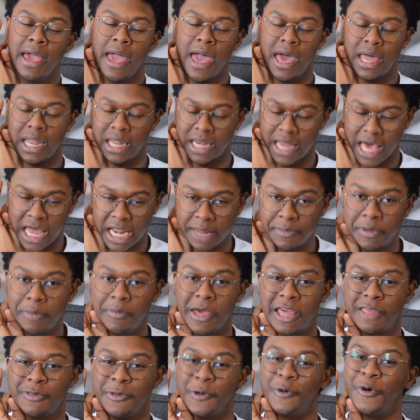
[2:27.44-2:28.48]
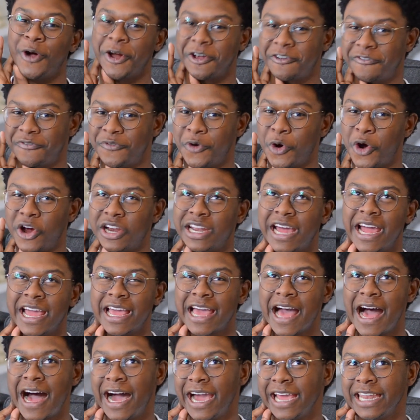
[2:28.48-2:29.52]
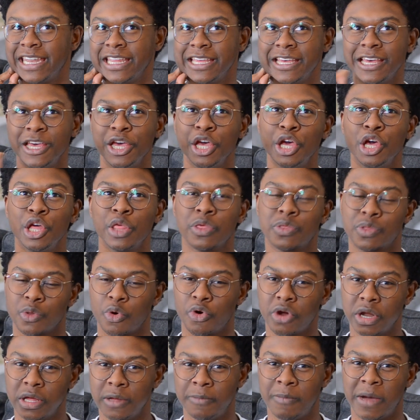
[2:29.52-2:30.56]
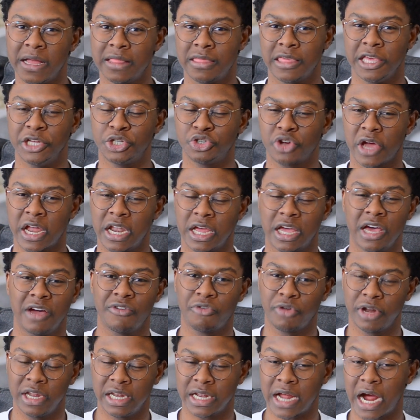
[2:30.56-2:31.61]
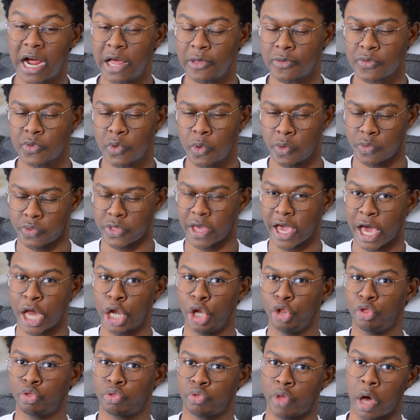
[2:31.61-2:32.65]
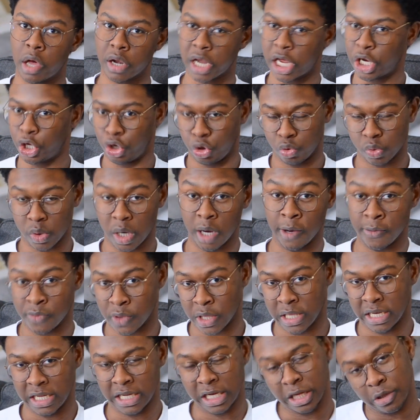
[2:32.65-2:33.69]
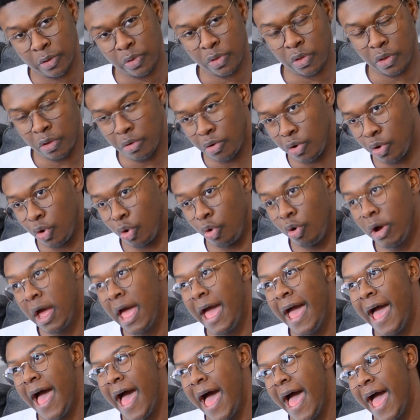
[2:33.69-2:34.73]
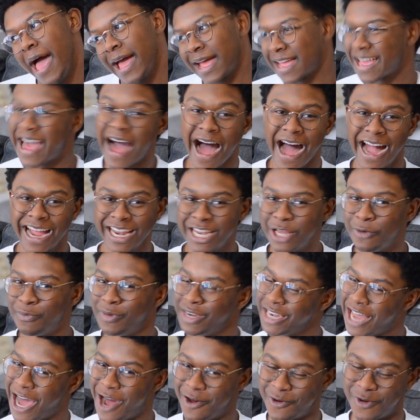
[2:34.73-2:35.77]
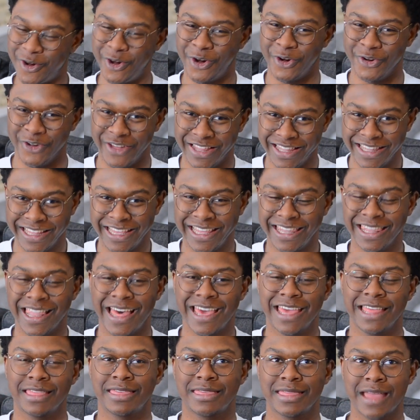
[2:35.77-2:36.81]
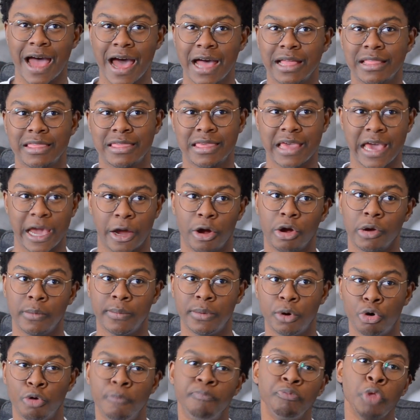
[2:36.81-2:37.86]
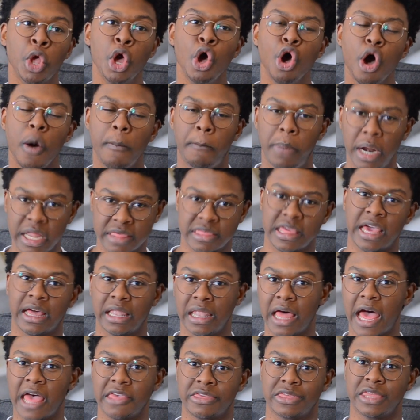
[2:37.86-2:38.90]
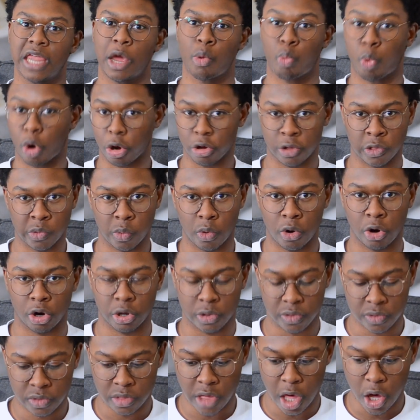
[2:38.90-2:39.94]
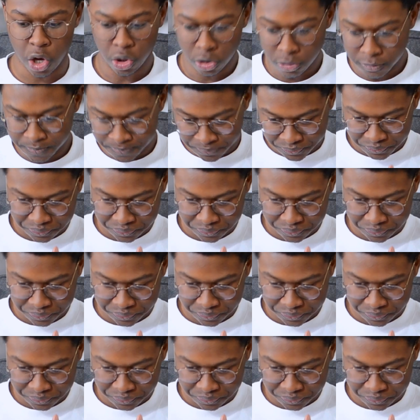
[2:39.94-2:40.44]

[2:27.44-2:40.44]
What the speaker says: and anatomy makes me work for it. I kind of, sort of, my teacher kind of covered it in high school, so I kind of thought I knew what I was getting into. Kind of, but not really. Like, it's not terrible, but it's that class that I worked towards. So